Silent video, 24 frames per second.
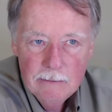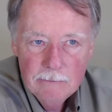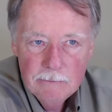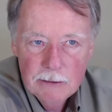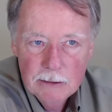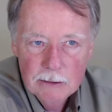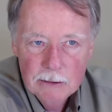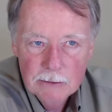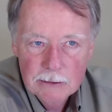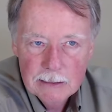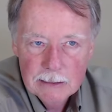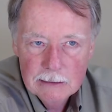If
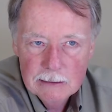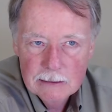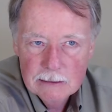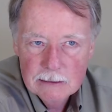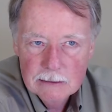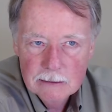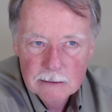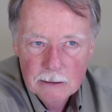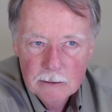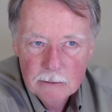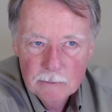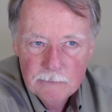you look at
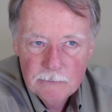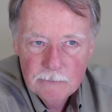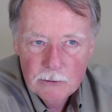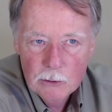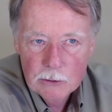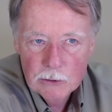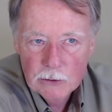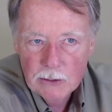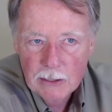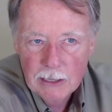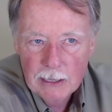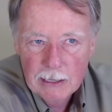this little
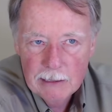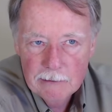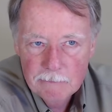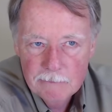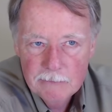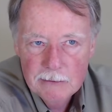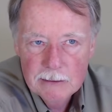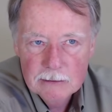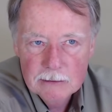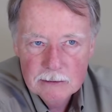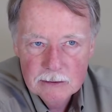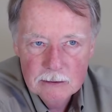photograph,
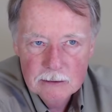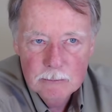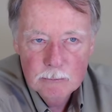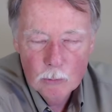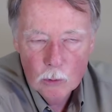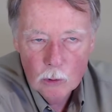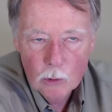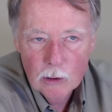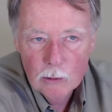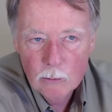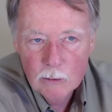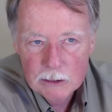this is
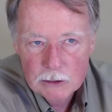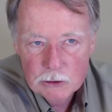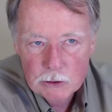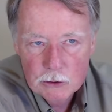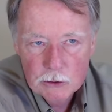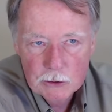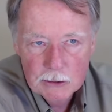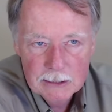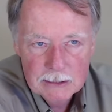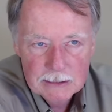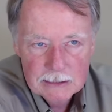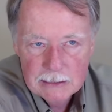more what
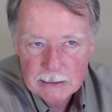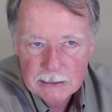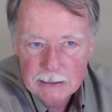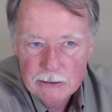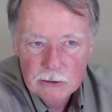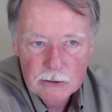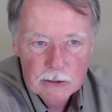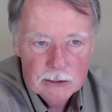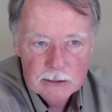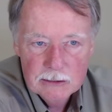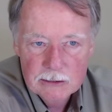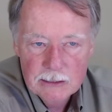you're going to see.
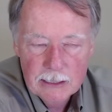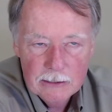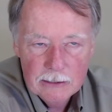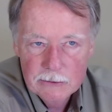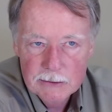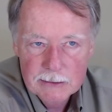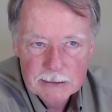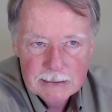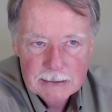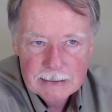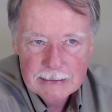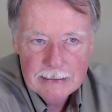You're just not
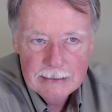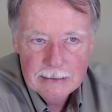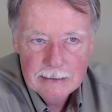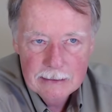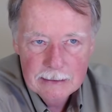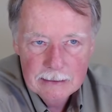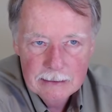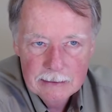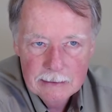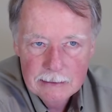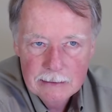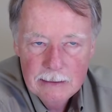going to see
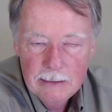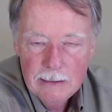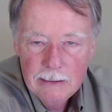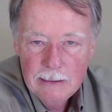the